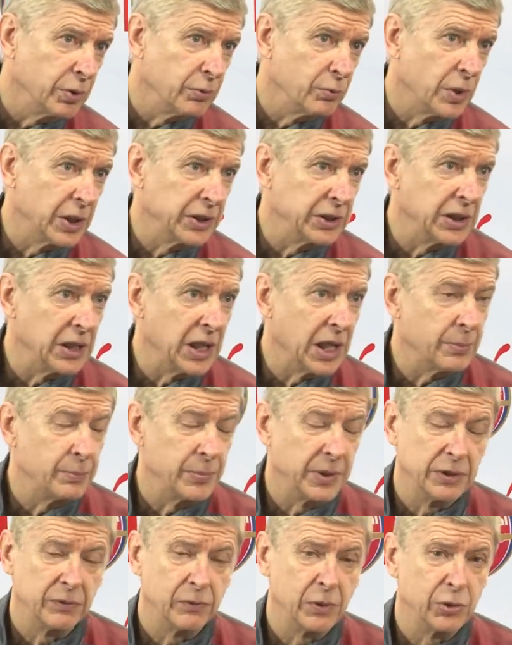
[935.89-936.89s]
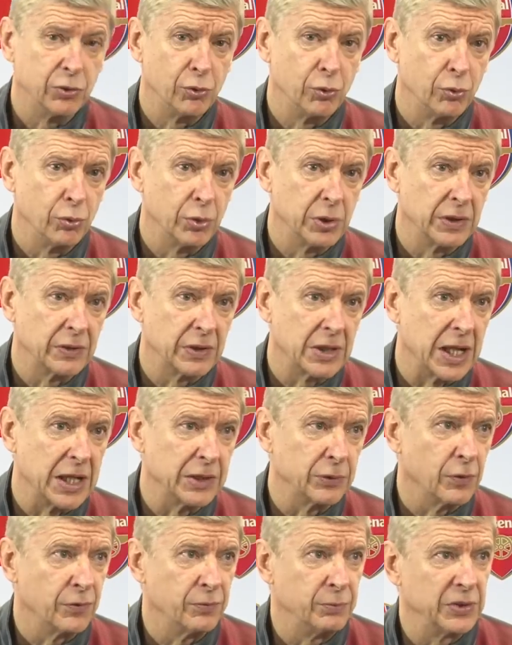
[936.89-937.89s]
We're 1-0 up. And when you look at
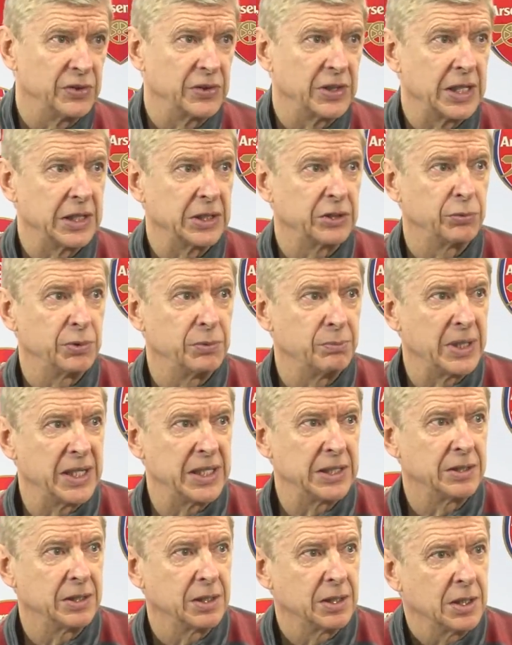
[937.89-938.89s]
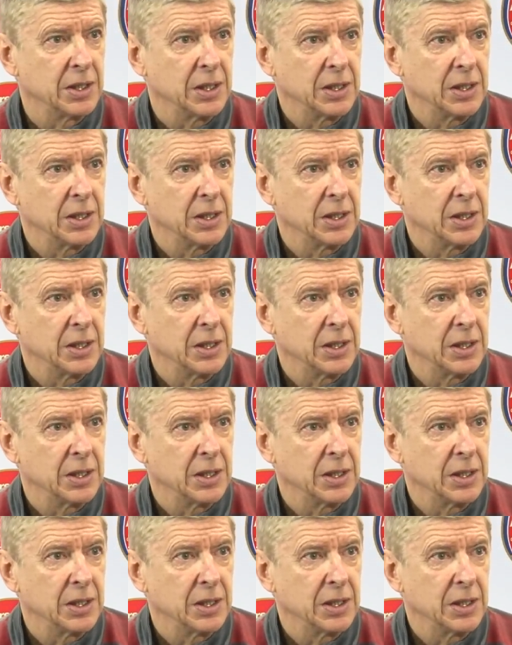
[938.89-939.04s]
kind of mistakes we made,